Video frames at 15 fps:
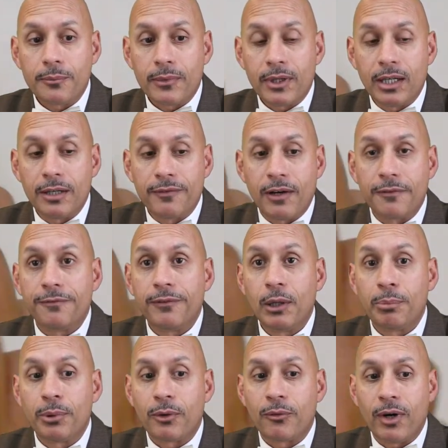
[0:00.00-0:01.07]
And if I
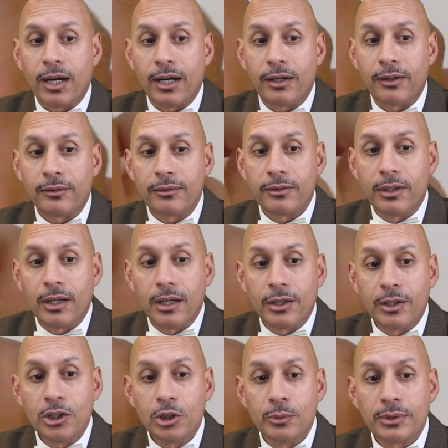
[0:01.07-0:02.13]
flip it around,
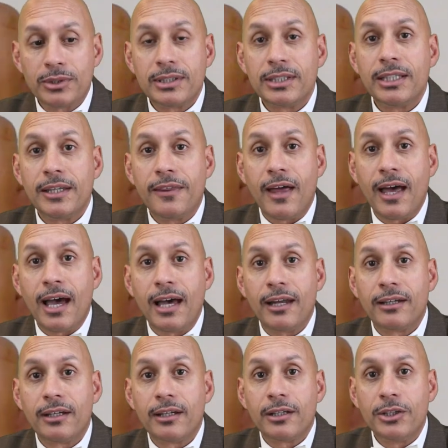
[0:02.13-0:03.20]
you will see that
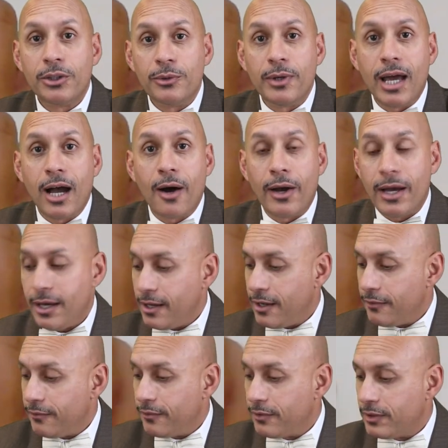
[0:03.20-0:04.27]
you now
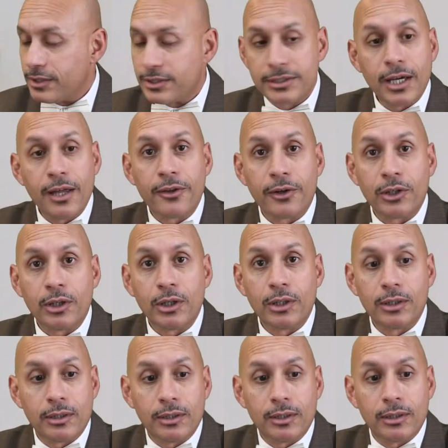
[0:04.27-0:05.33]
have the southern
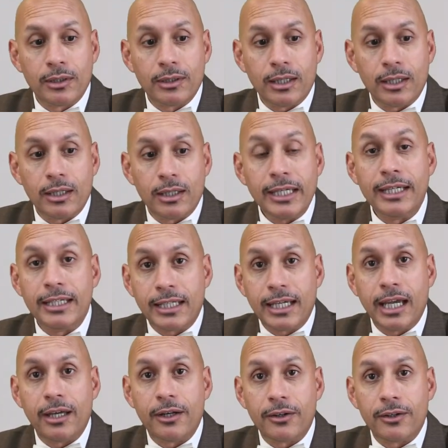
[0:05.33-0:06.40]

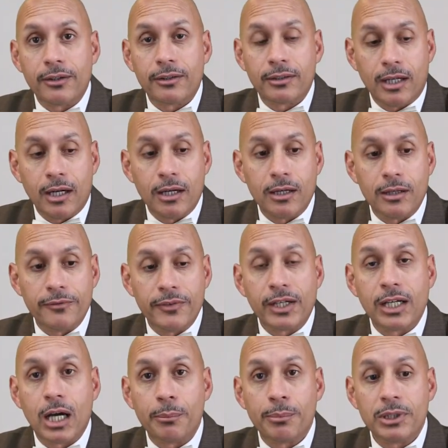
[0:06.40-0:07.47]
indicator of the
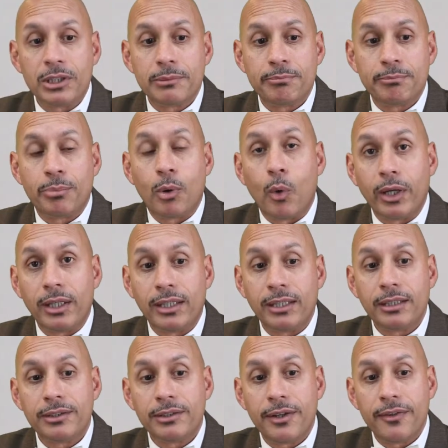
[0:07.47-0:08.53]
compass
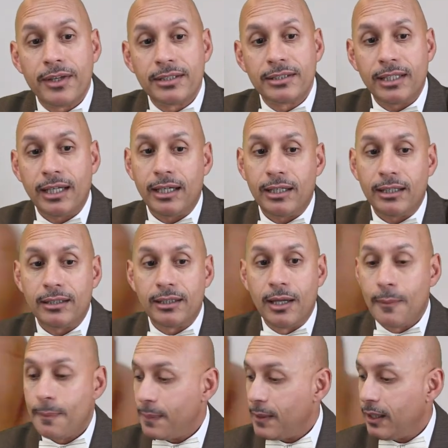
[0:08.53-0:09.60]
pointing to this end.
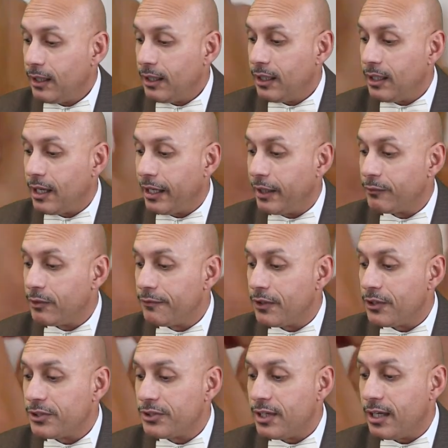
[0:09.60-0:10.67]
And again, I can
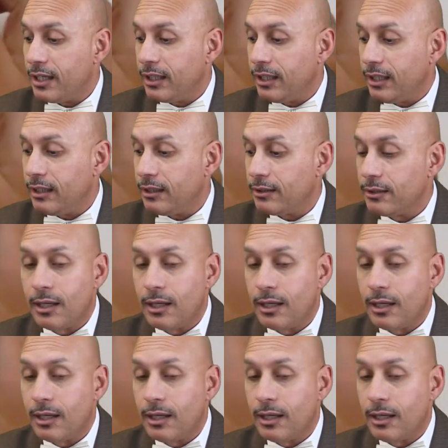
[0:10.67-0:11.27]
reverse that again.